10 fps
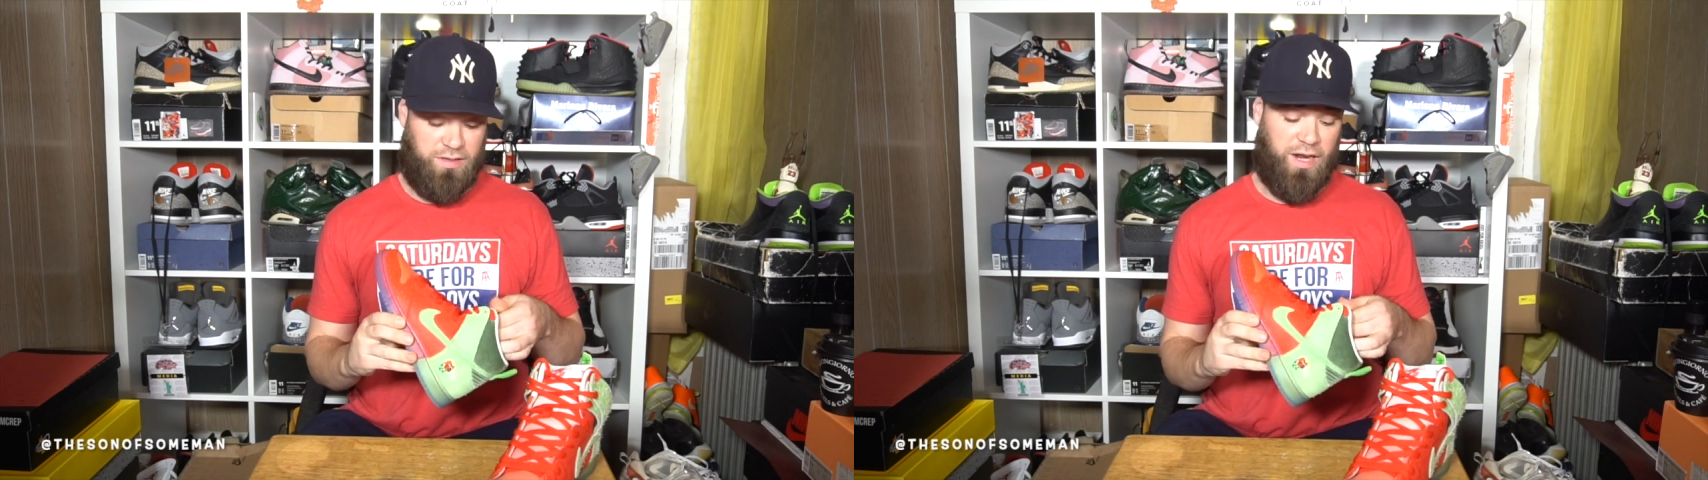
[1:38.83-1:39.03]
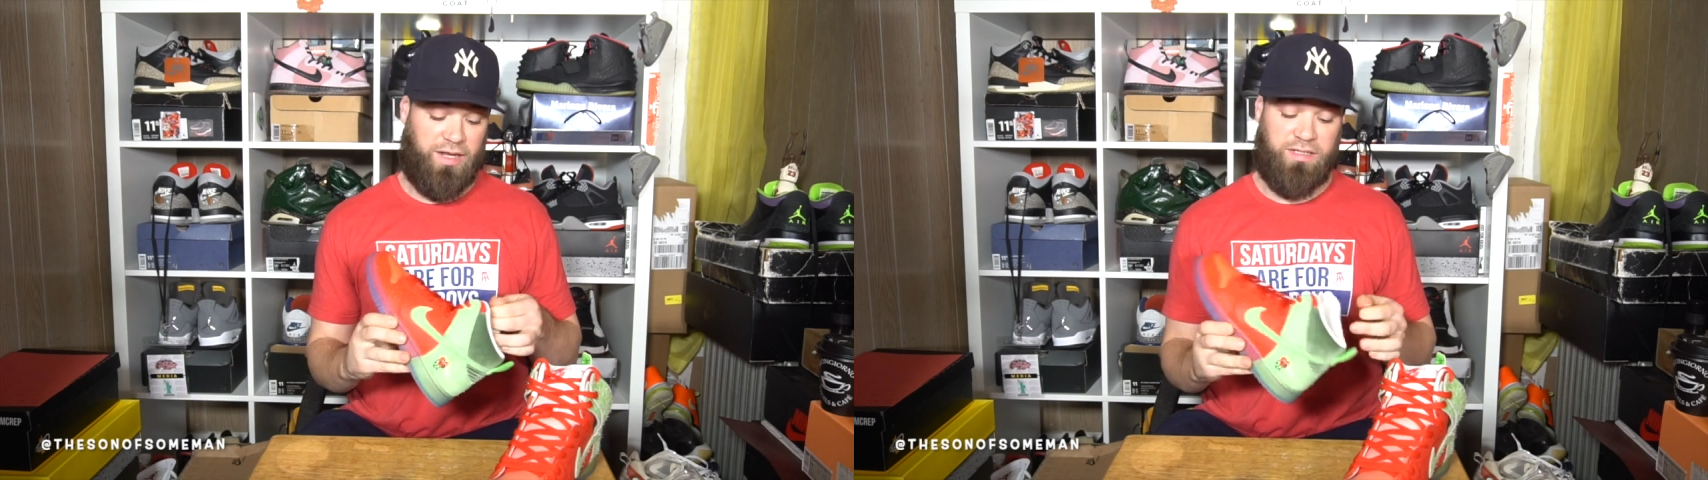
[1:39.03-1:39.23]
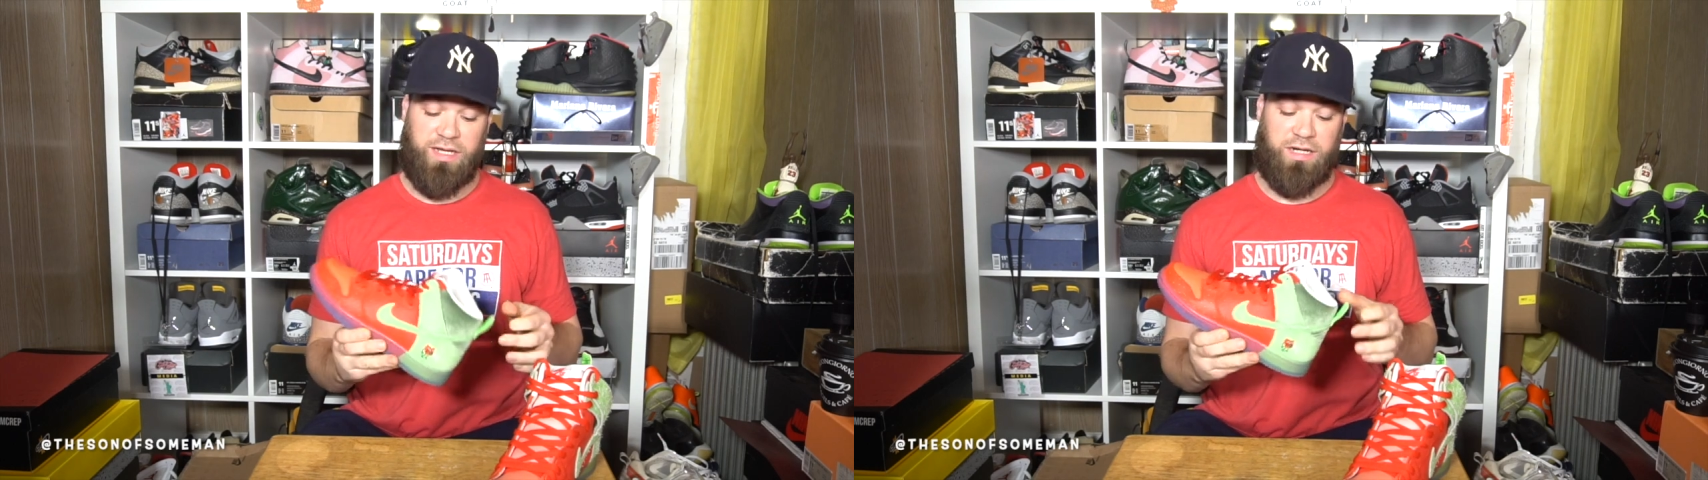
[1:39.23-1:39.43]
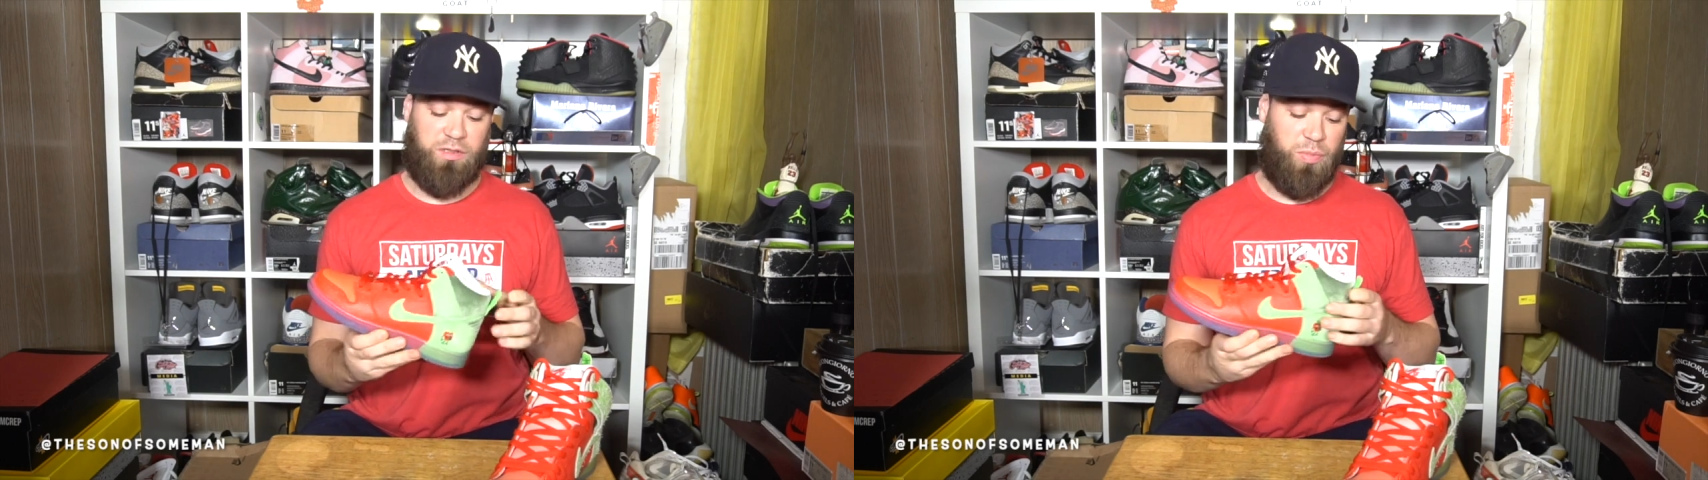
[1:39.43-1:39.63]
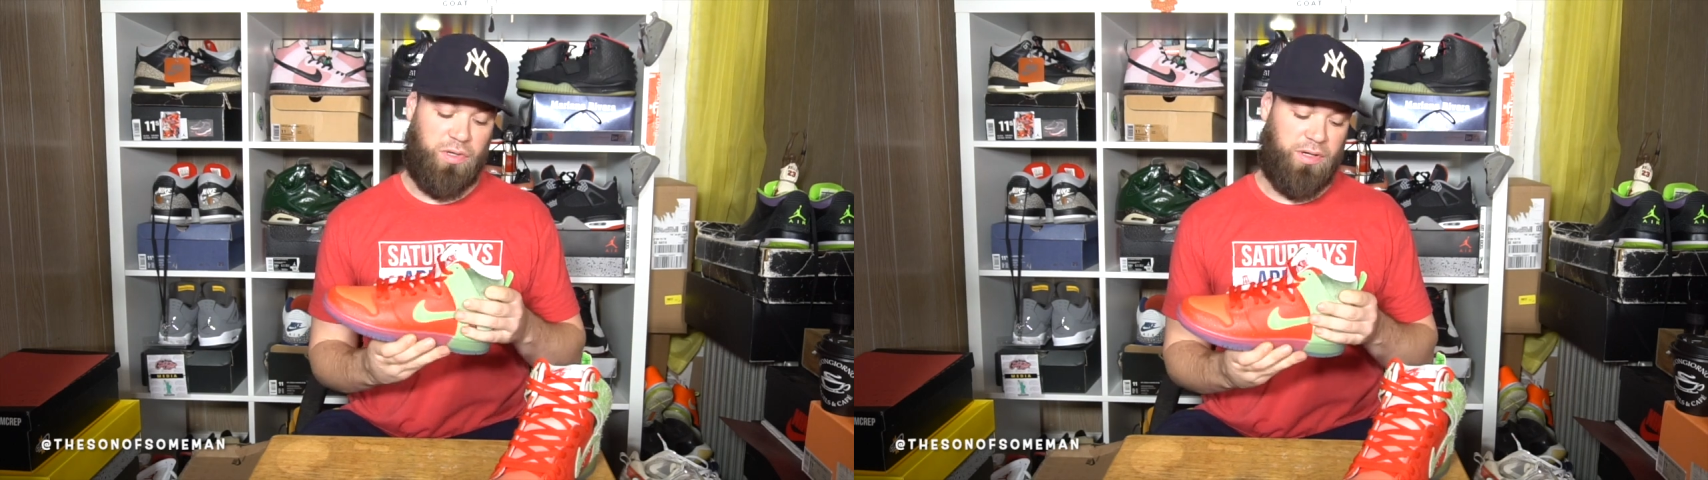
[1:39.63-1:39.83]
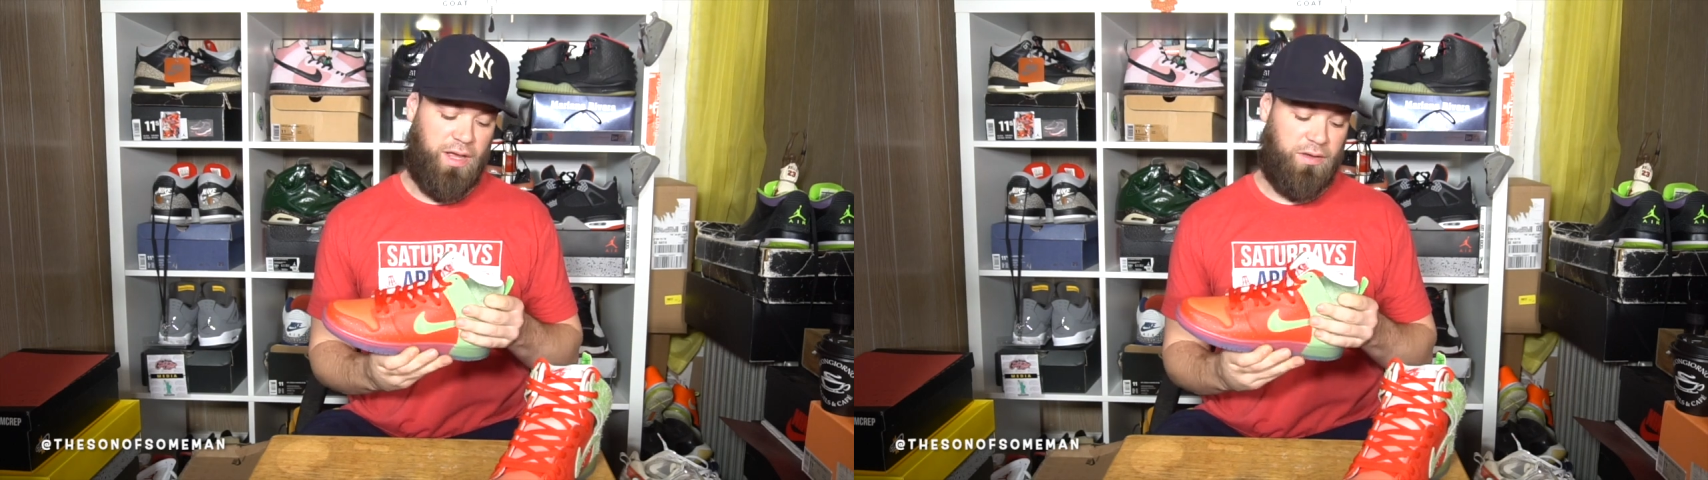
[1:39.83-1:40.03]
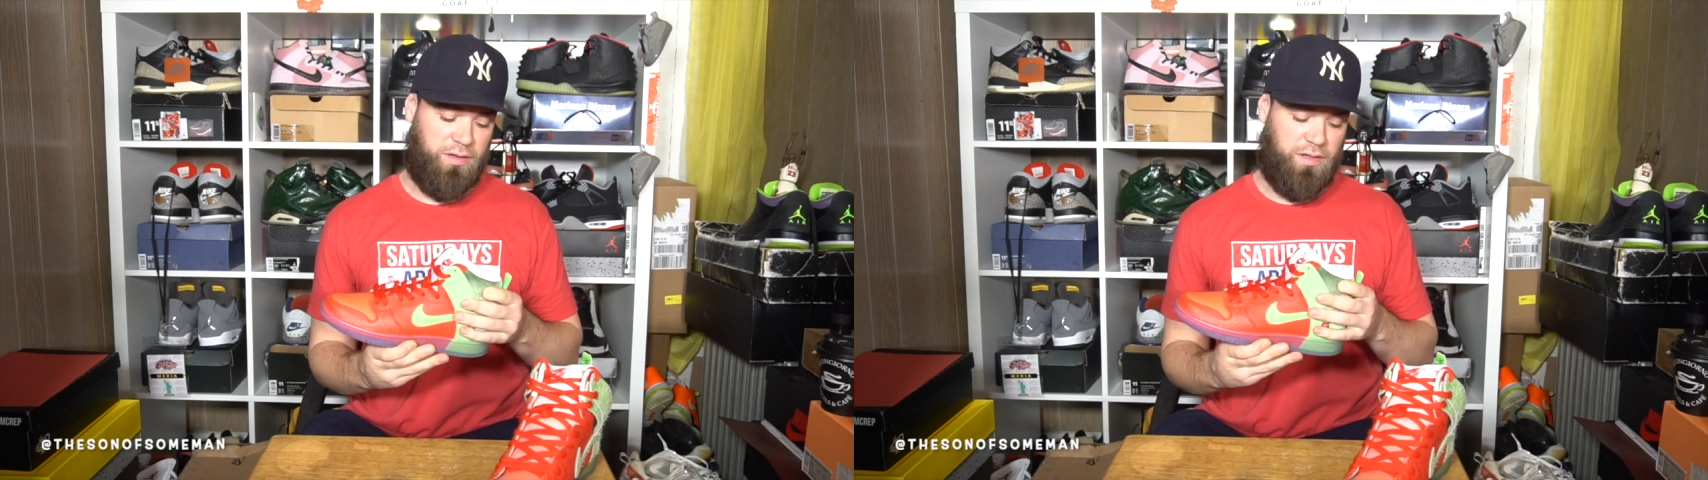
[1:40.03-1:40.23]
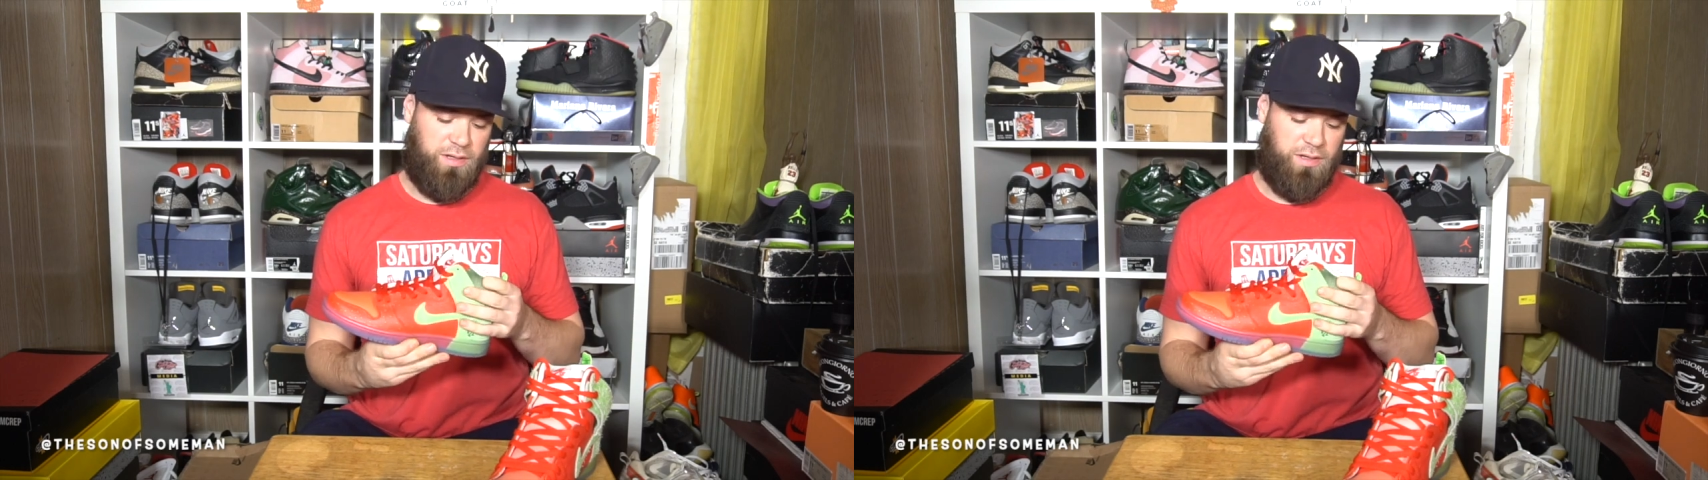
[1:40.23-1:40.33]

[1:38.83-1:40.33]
Nike's actually putting out.